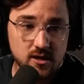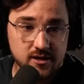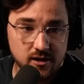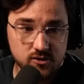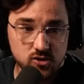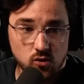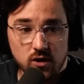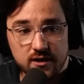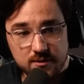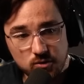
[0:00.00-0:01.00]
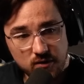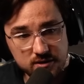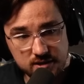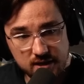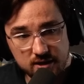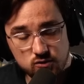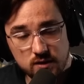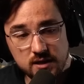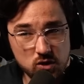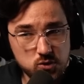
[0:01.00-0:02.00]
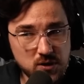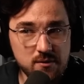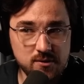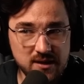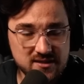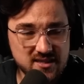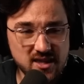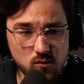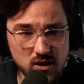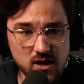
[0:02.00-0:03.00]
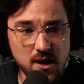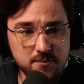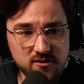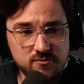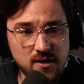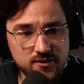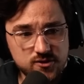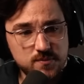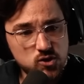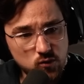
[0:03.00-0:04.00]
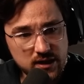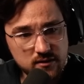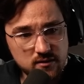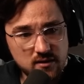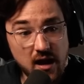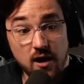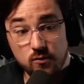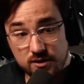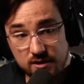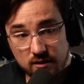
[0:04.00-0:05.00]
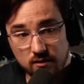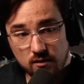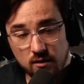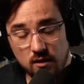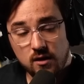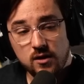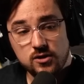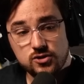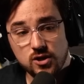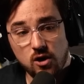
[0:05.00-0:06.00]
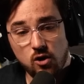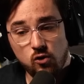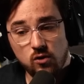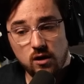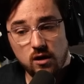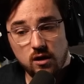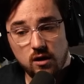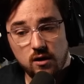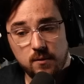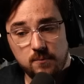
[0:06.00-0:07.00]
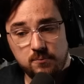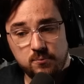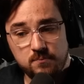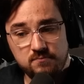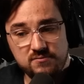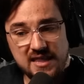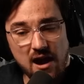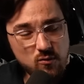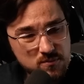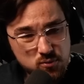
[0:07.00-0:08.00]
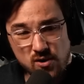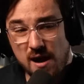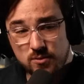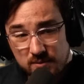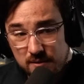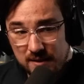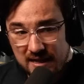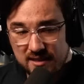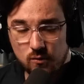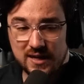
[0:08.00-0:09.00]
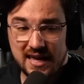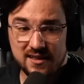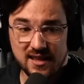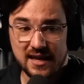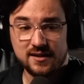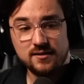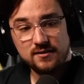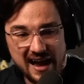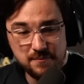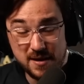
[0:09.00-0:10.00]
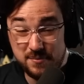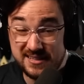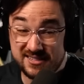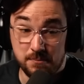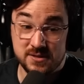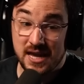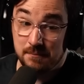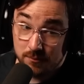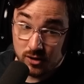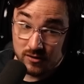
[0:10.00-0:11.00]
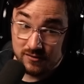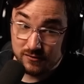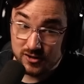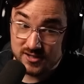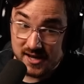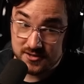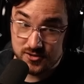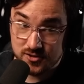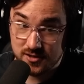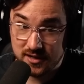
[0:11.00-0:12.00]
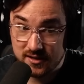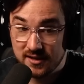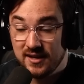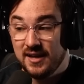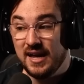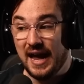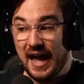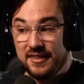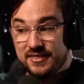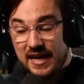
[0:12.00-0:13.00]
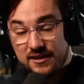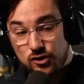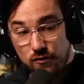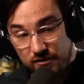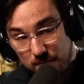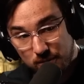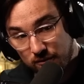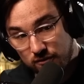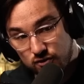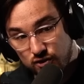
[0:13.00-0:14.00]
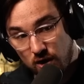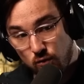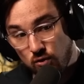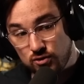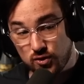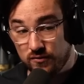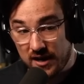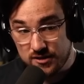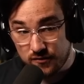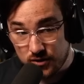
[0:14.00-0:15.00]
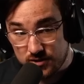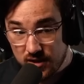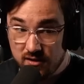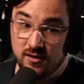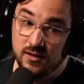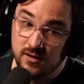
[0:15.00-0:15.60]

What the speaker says: done and out the door, and then move on to the next one, which probably means that they want a couple of months between, I would think. So that would probably mean that we get like maybe September for Assassin's Creed, and then November for Star Wars, or vice versa.